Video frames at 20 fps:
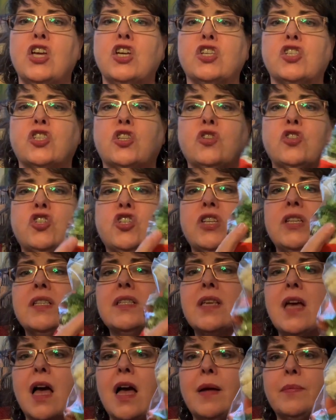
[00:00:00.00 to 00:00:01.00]
So
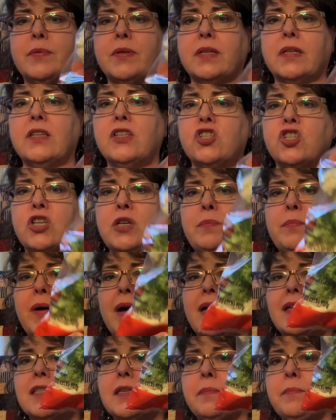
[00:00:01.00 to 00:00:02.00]
she's opted, she
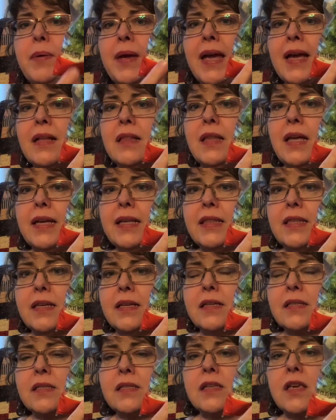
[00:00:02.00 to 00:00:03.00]
buys a bag like
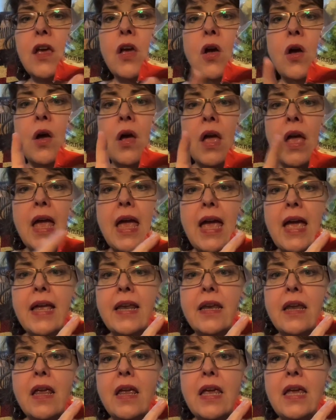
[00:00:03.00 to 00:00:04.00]
this,
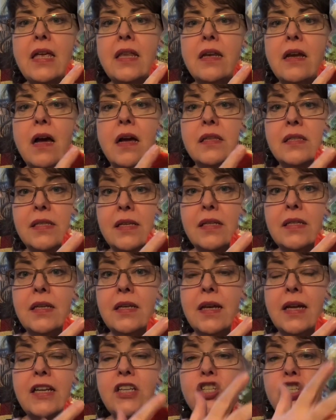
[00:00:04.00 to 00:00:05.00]
and on Sunday
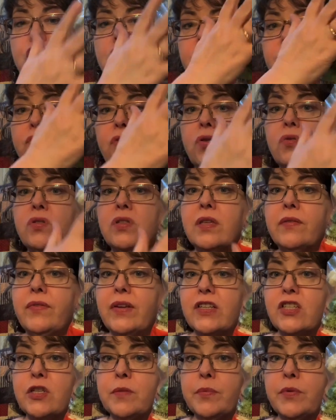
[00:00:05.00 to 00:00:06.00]
night she roasts the
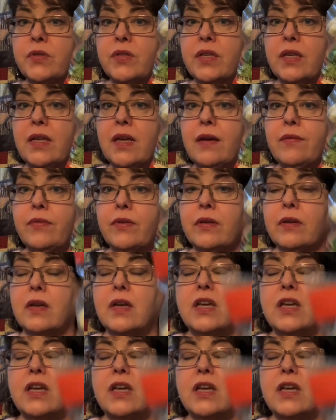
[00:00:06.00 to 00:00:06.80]
vegetables in the oven.